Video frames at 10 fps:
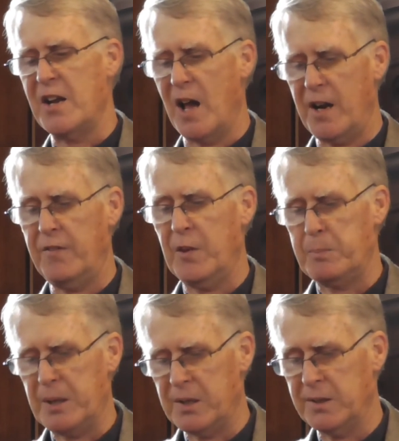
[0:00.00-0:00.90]
None of the
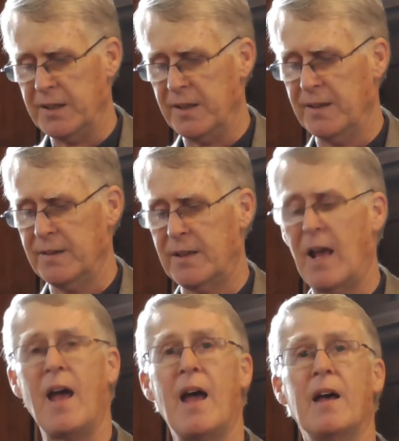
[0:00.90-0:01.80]
buildings
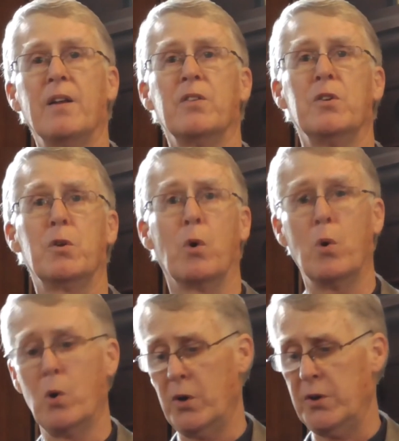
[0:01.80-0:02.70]
has
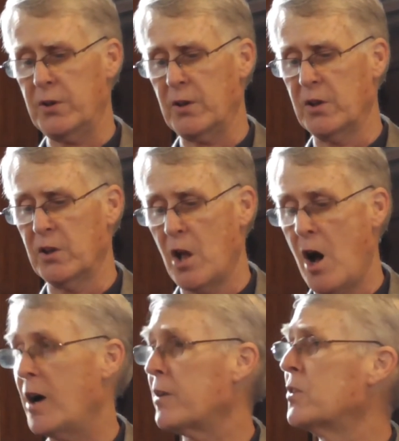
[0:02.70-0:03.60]
doors,
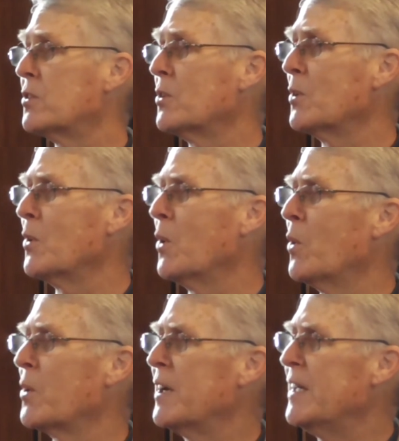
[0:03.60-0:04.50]
locks,
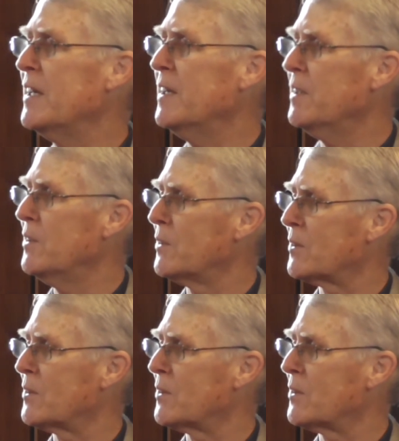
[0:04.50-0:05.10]
or keys.